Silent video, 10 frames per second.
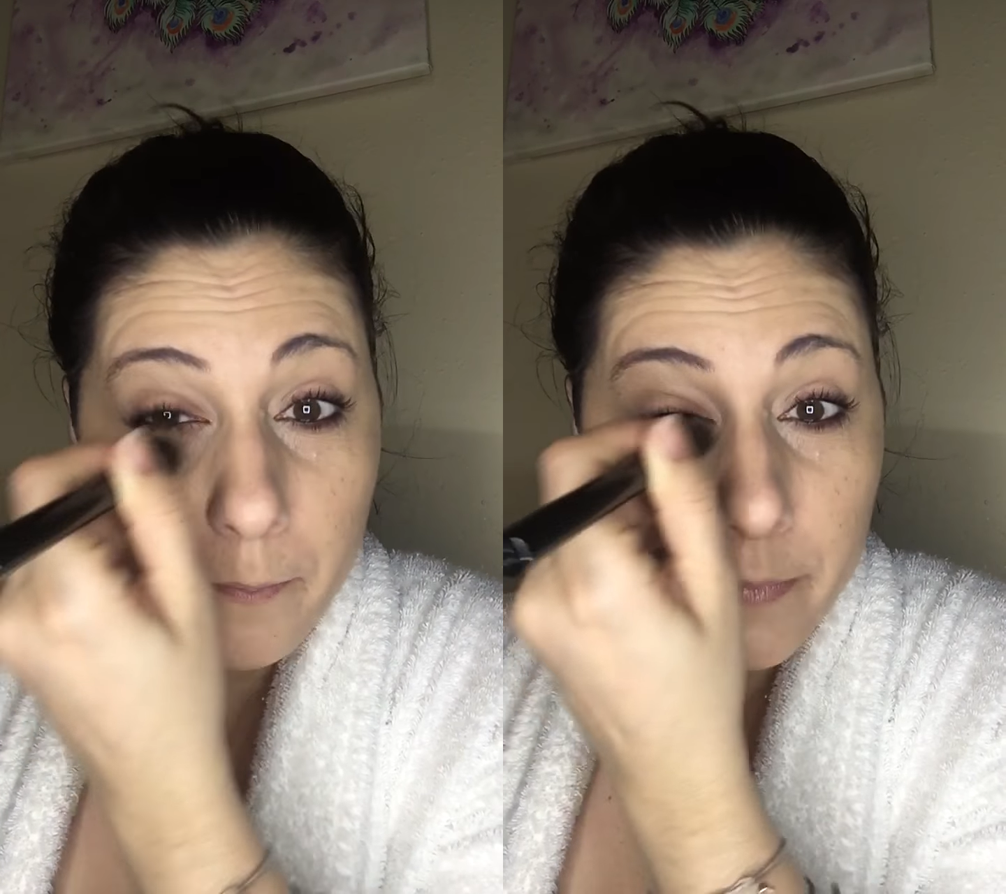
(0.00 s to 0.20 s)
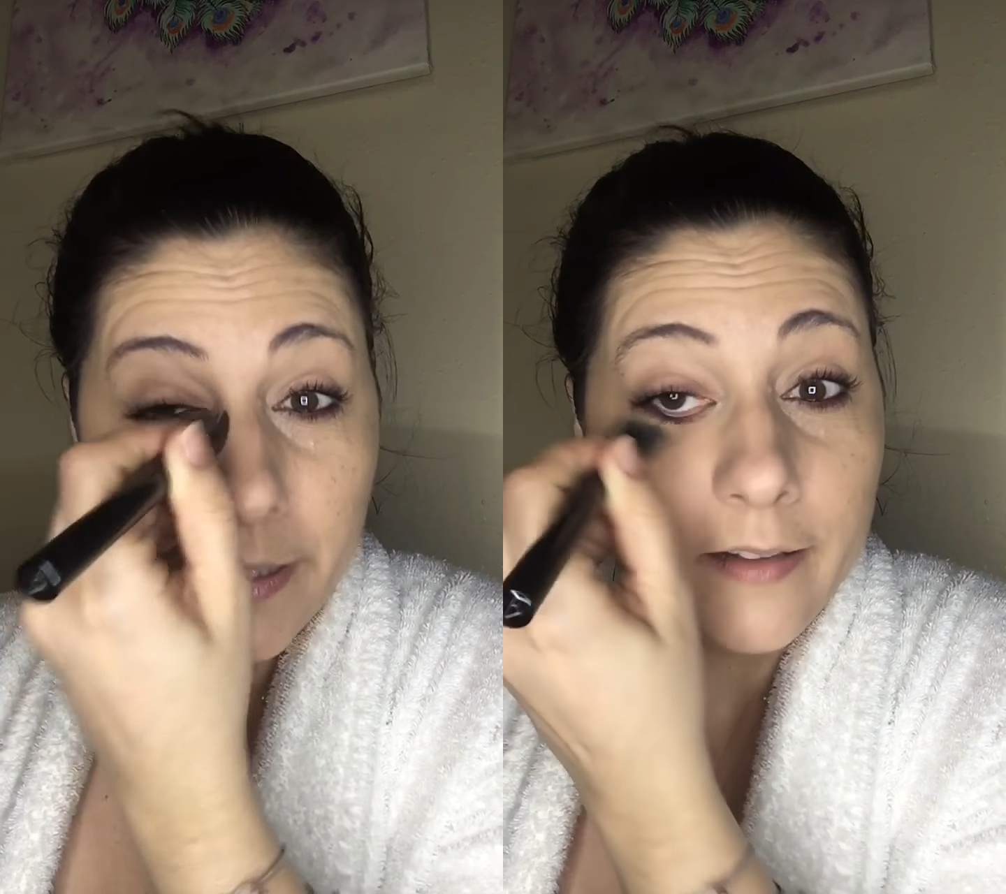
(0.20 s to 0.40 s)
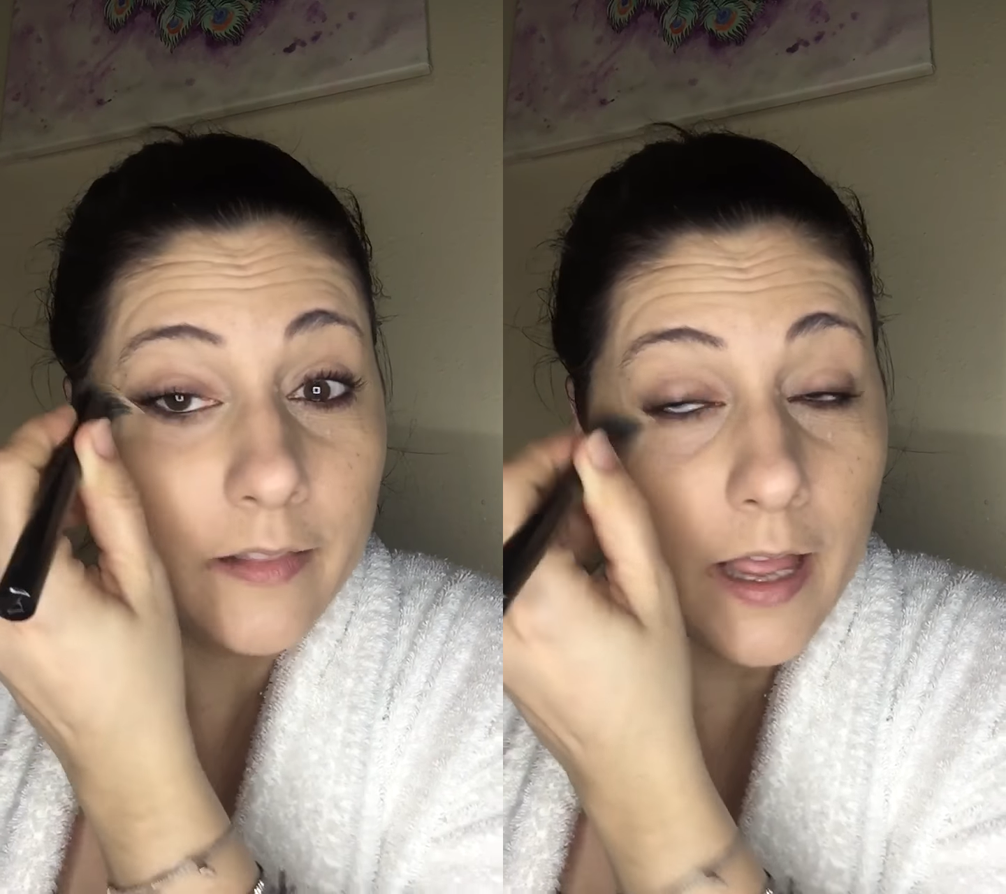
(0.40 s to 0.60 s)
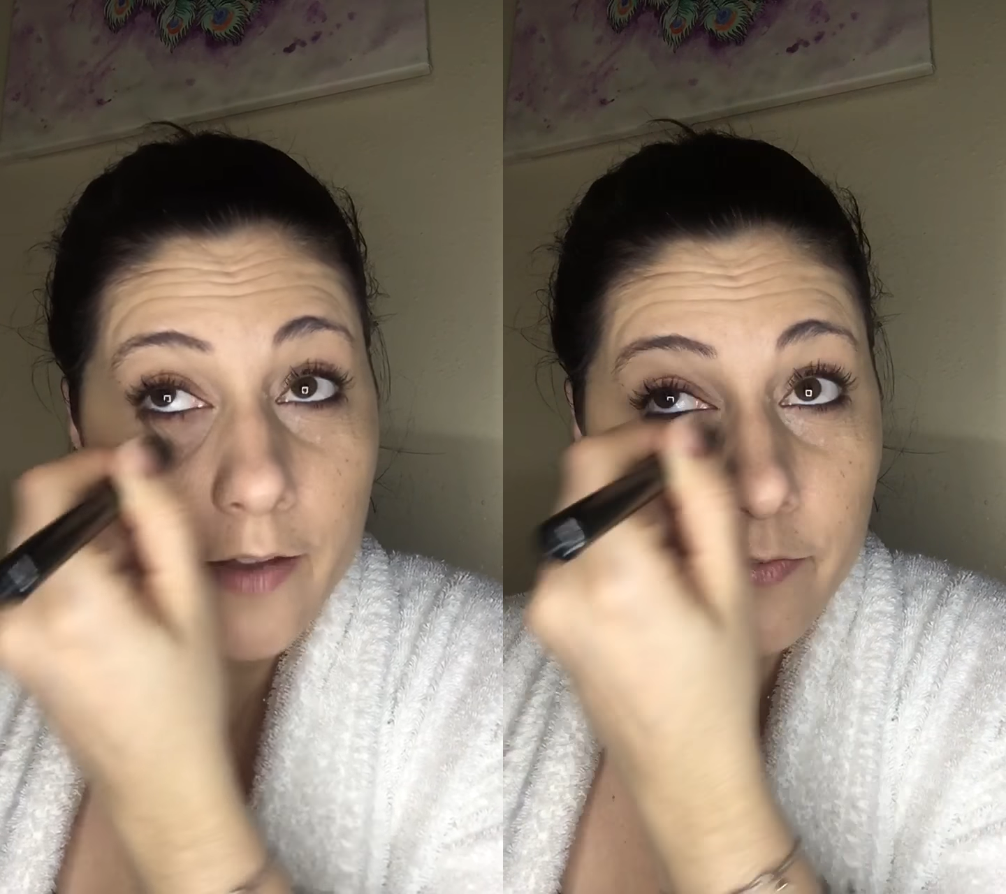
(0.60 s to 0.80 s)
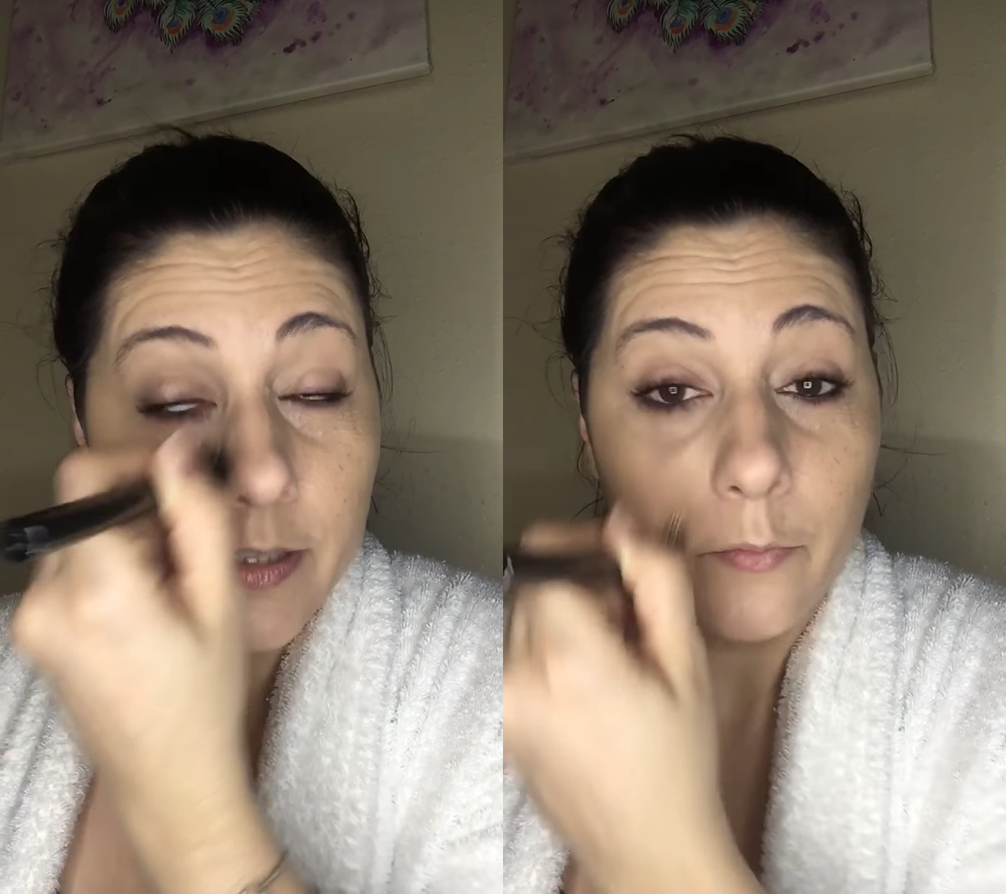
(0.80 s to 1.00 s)
Blake
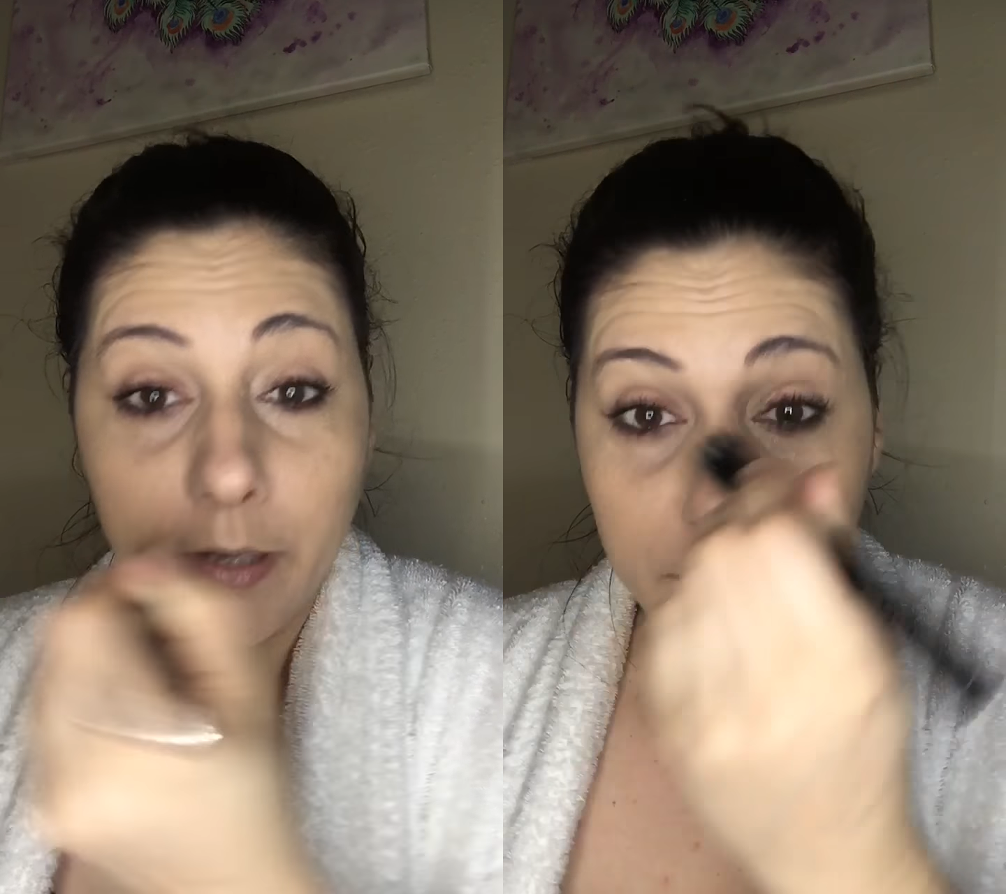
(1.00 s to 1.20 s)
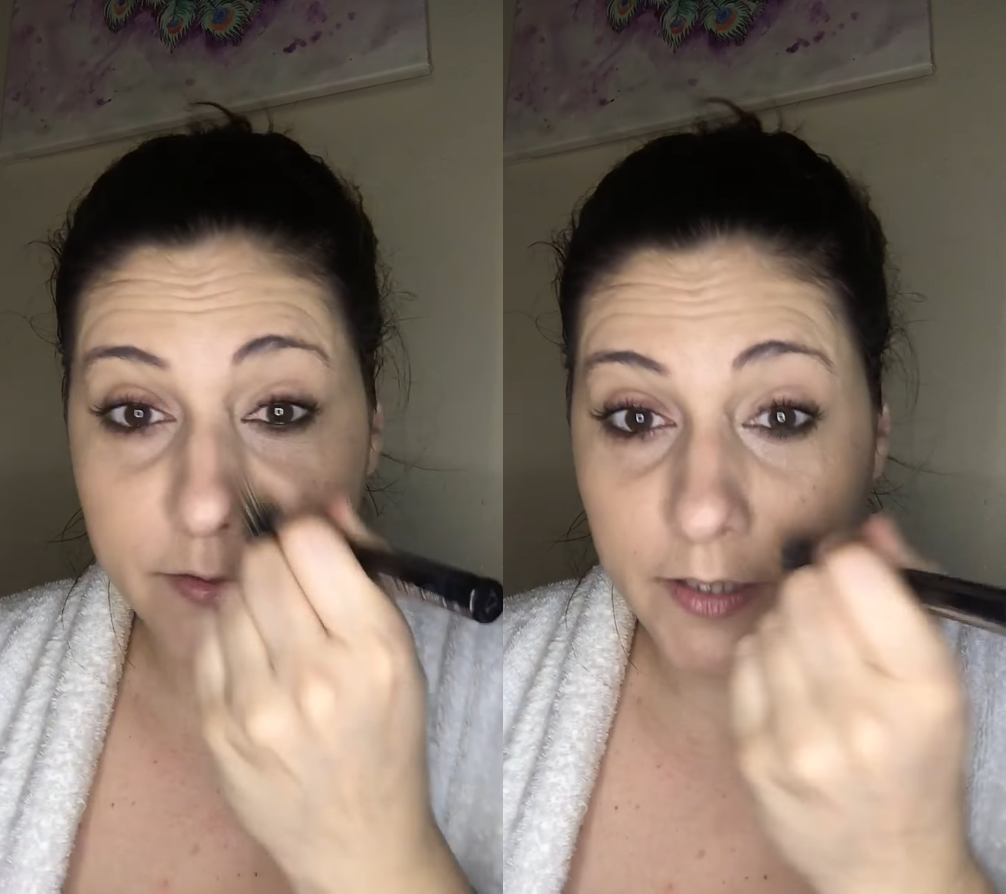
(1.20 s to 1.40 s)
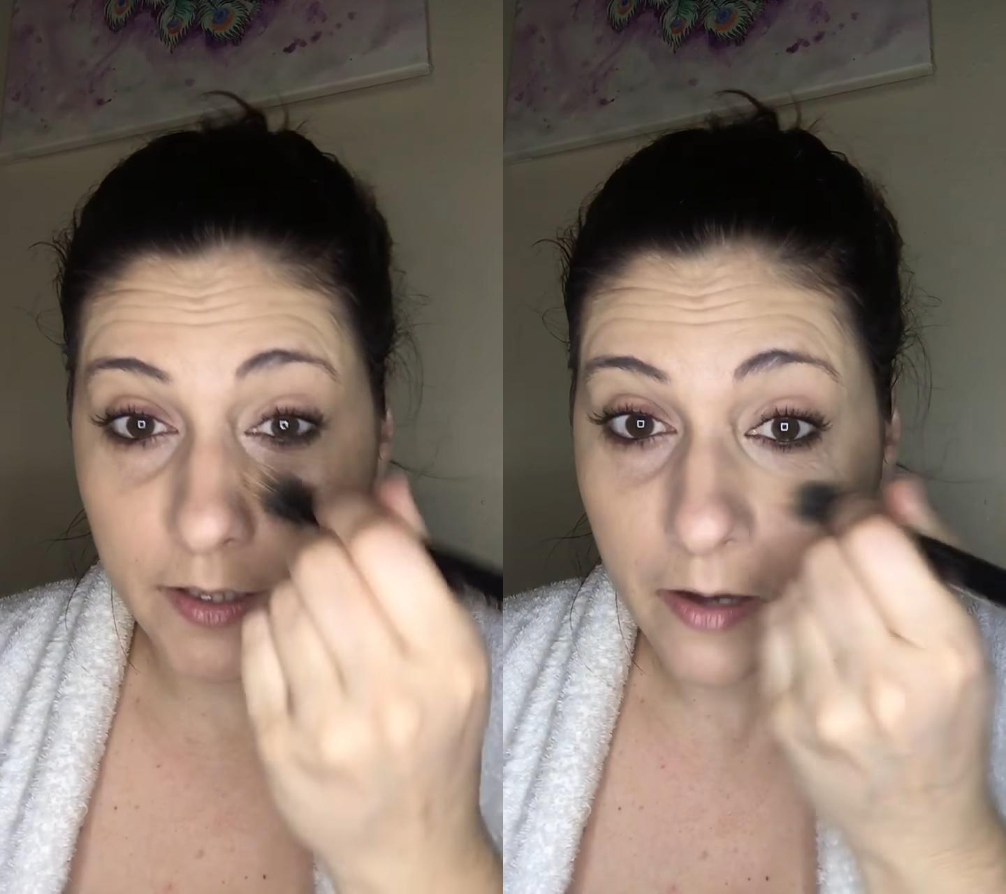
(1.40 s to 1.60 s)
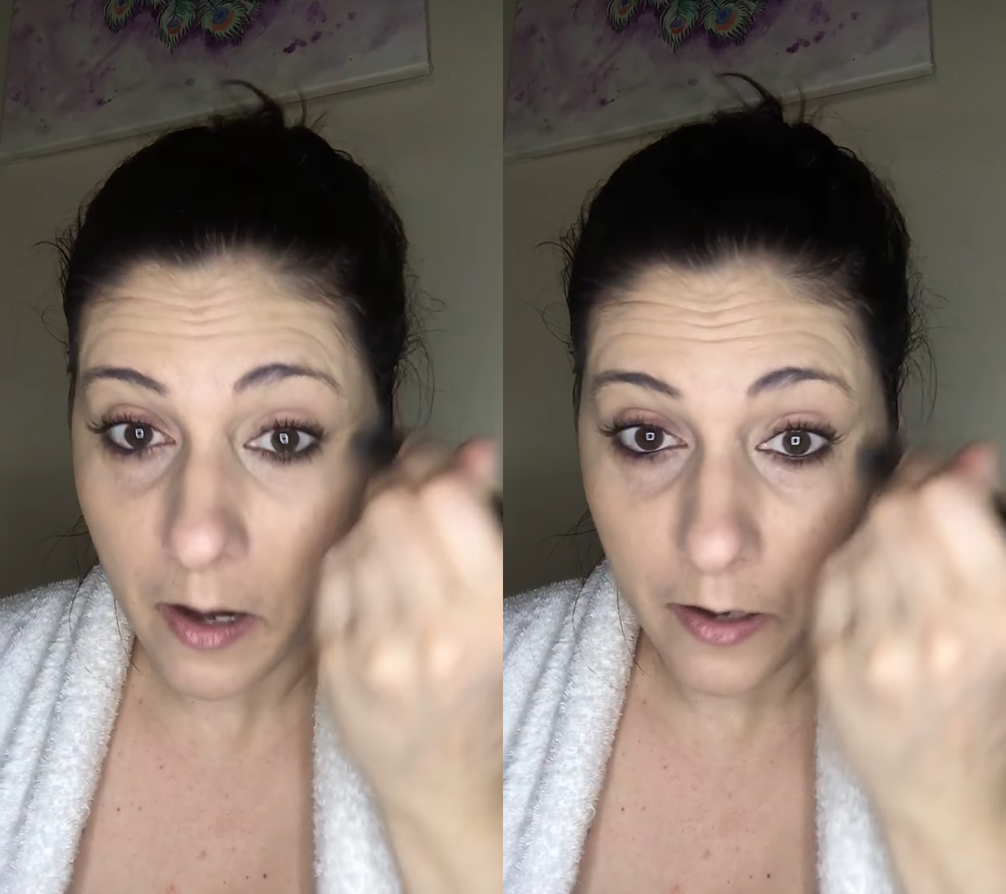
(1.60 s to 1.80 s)
Lively wears it,